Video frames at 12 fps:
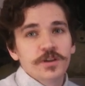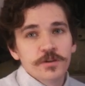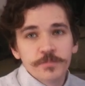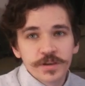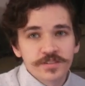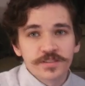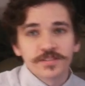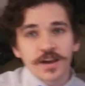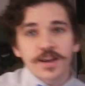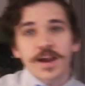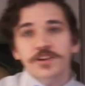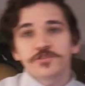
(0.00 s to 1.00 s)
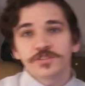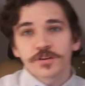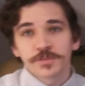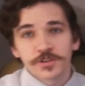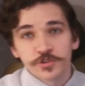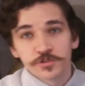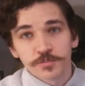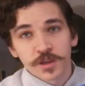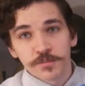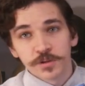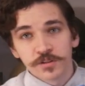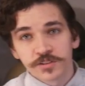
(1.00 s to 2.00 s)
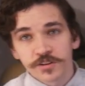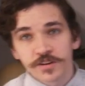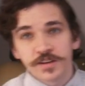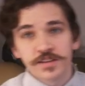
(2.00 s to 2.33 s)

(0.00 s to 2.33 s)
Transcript: because it's not actually something used by the military.